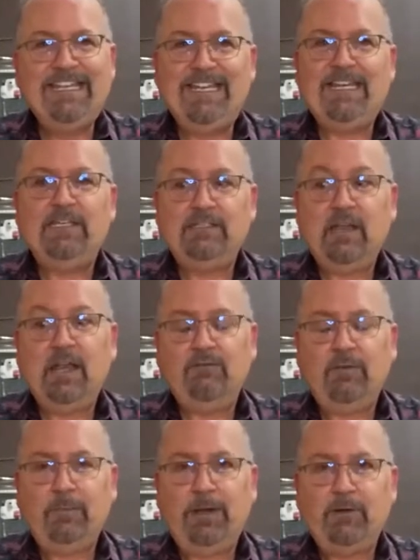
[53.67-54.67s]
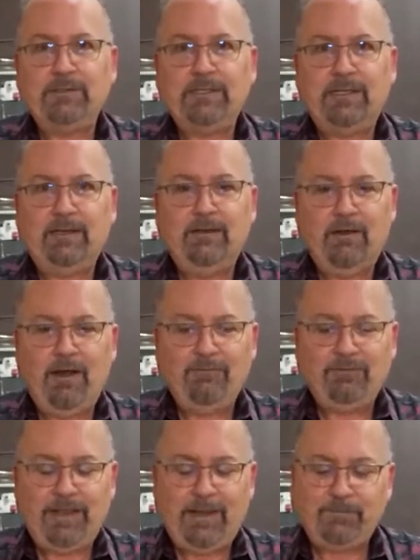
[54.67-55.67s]
it is kind of embarrassing
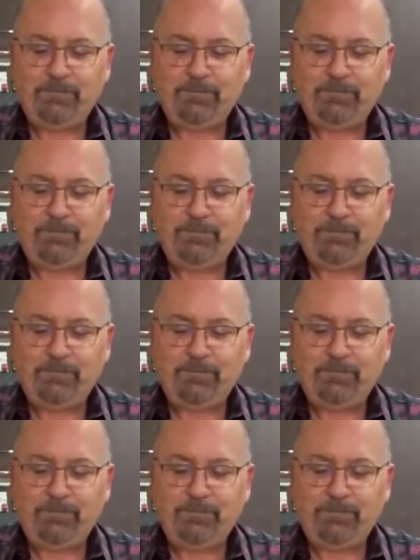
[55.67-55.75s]
off of that.